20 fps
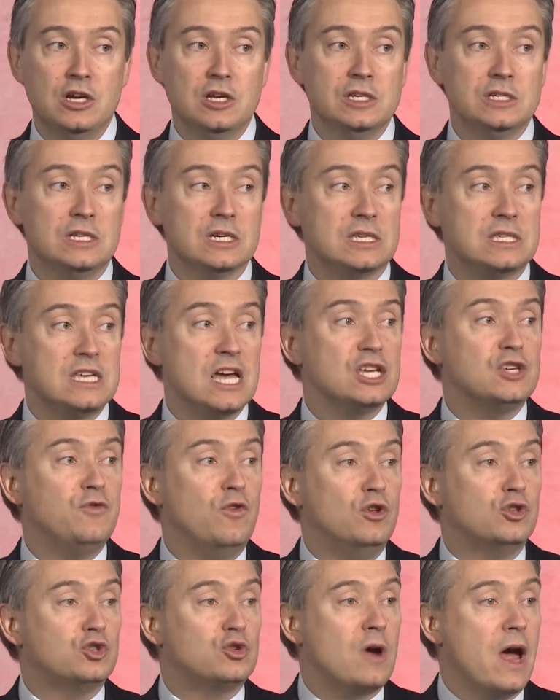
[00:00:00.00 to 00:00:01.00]

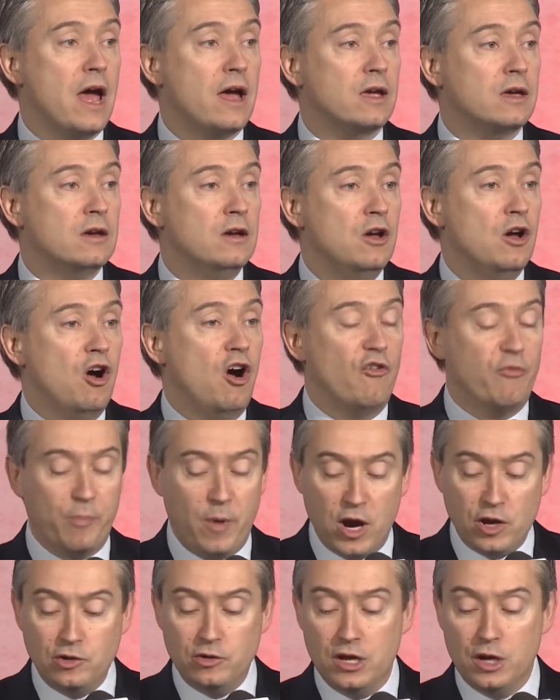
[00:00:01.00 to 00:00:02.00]
successful track of
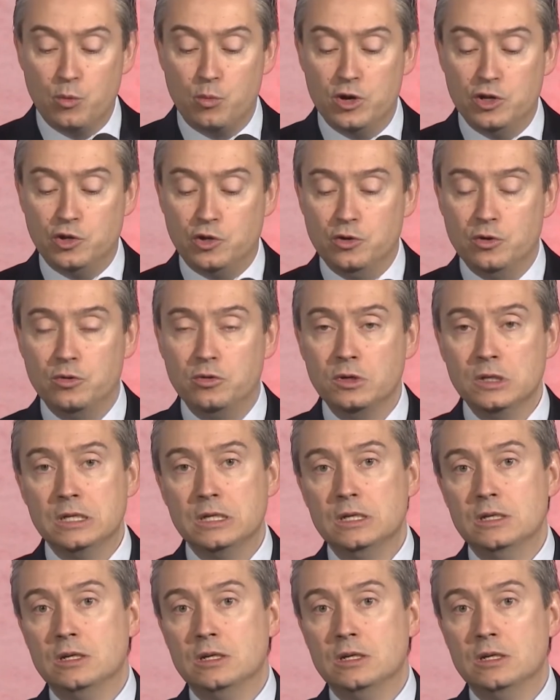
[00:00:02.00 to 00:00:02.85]
partnering with you